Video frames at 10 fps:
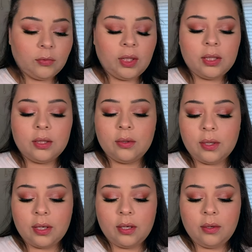Okay, so
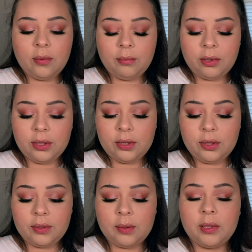now what I'm gonna do
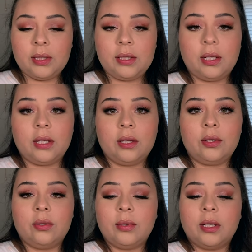is I'm gonna take a
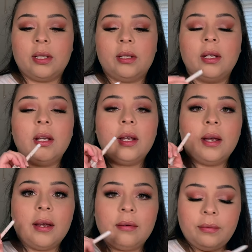little one
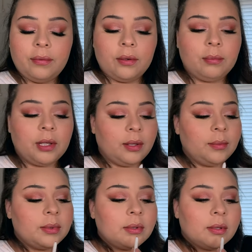and fill my
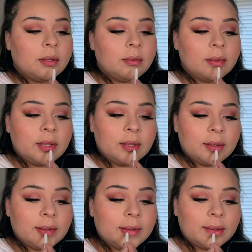lips all the way
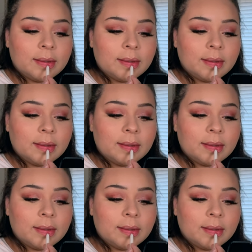in.